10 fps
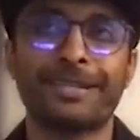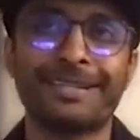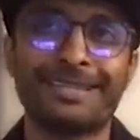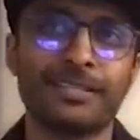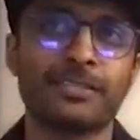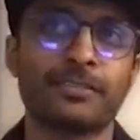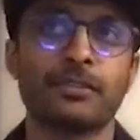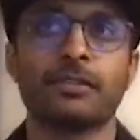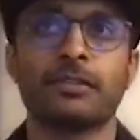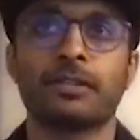
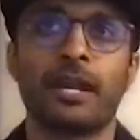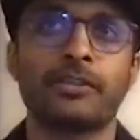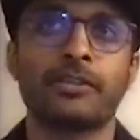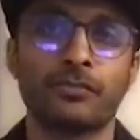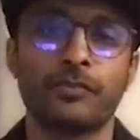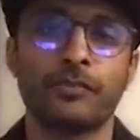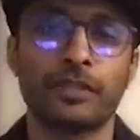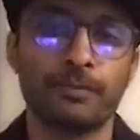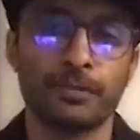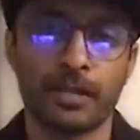additional 10 to
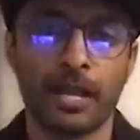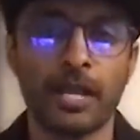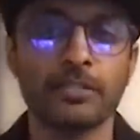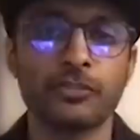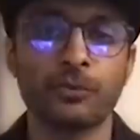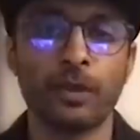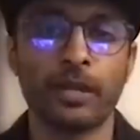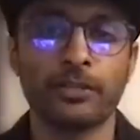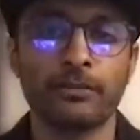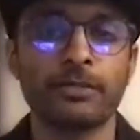15 percent edge
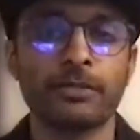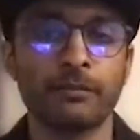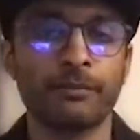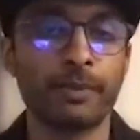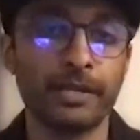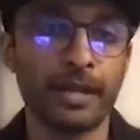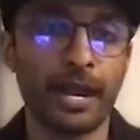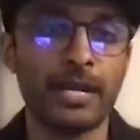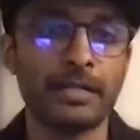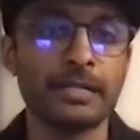where you're able to compete
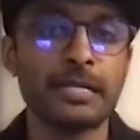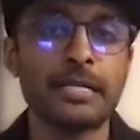and